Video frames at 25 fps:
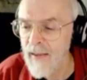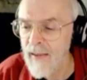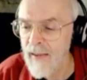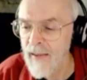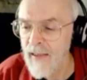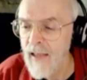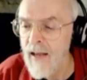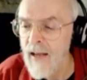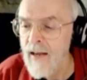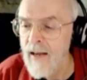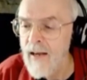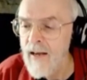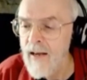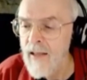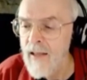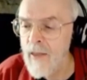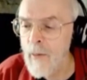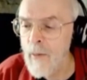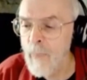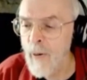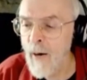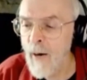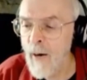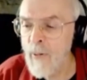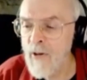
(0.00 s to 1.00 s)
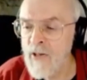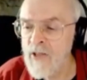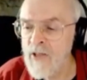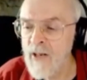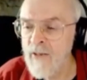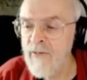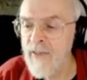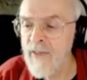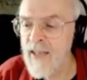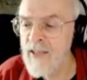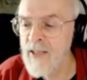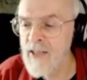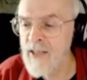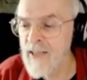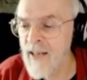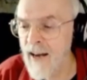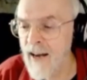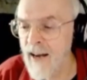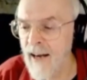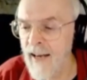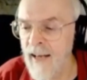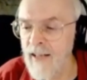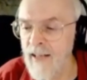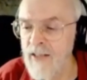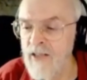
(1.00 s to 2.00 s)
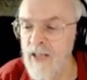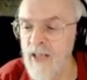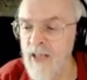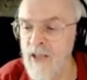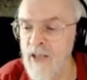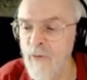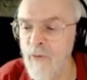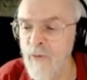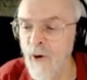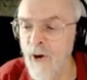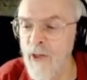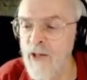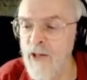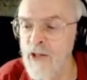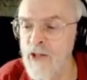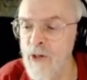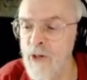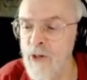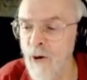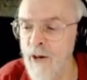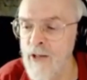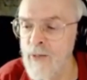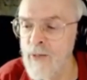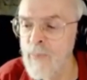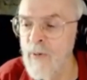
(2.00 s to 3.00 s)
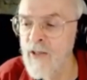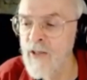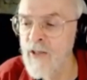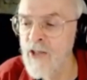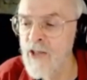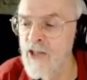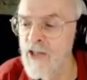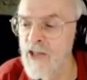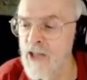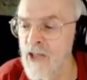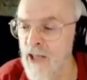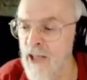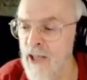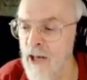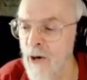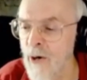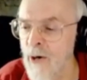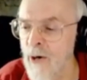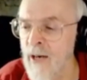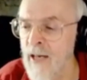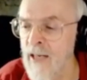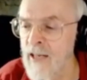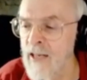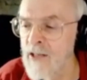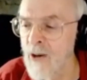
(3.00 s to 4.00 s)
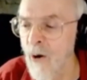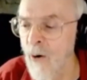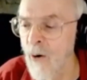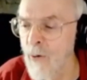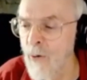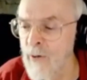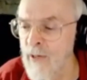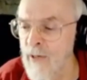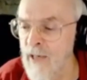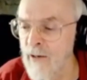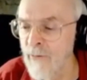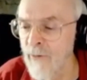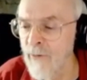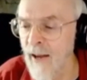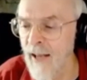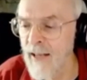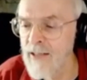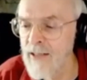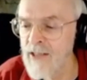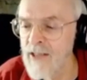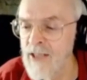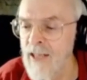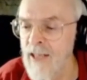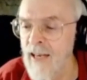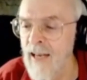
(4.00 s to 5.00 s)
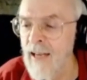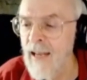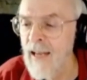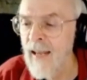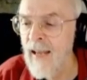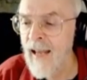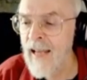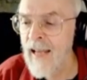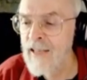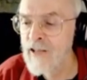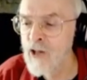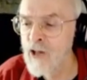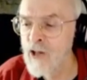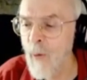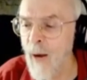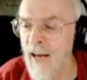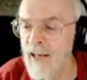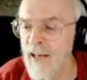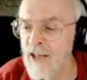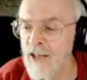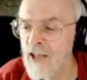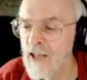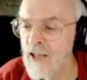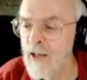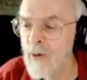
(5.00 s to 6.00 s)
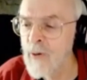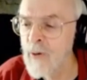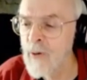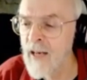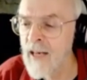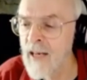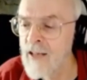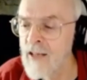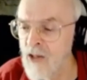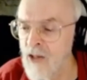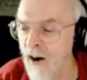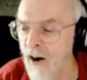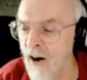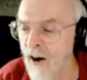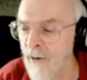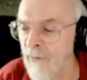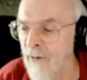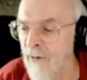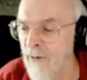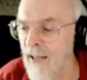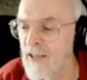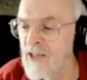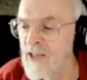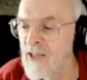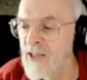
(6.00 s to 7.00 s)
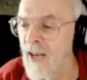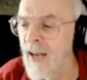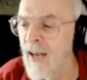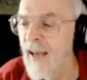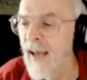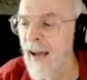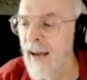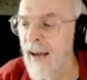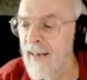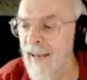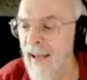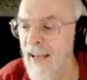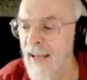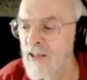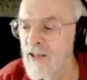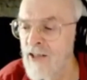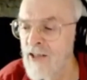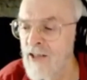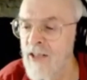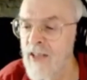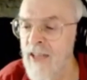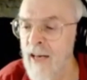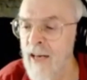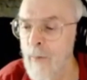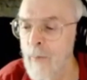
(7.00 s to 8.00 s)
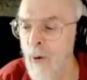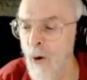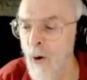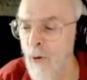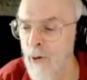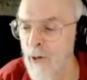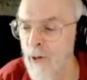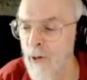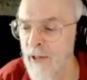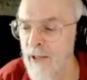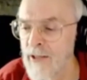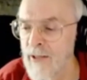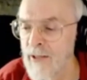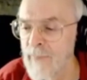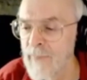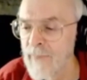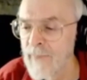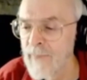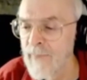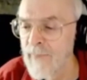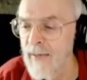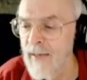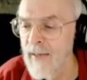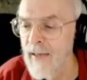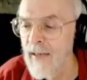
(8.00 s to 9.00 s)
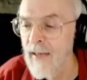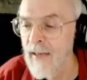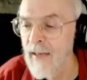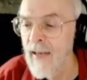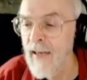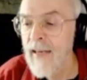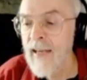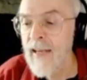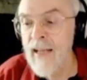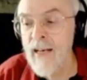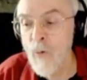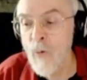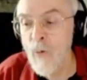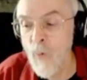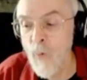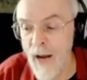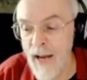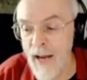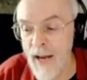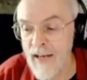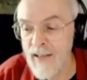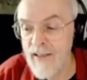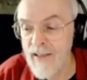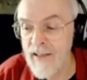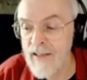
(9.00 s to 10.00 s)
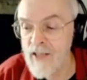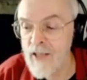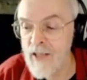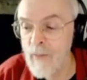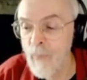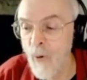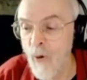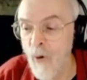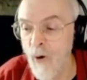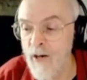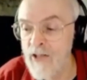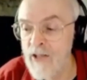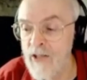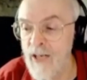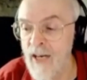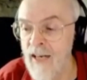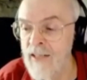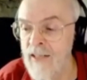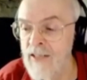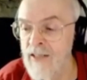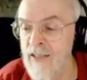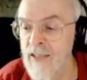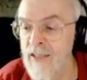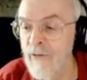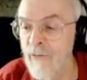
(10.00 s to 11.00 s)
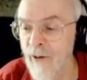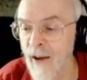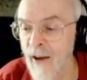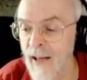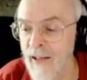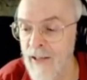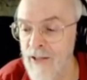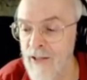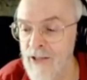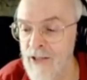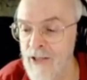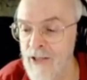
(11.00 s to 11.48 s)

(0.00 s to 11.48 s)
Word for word: The purpose of this science is for the swordsman to secure his own defense and to execute his offense against the opponent in a way that supports his defense.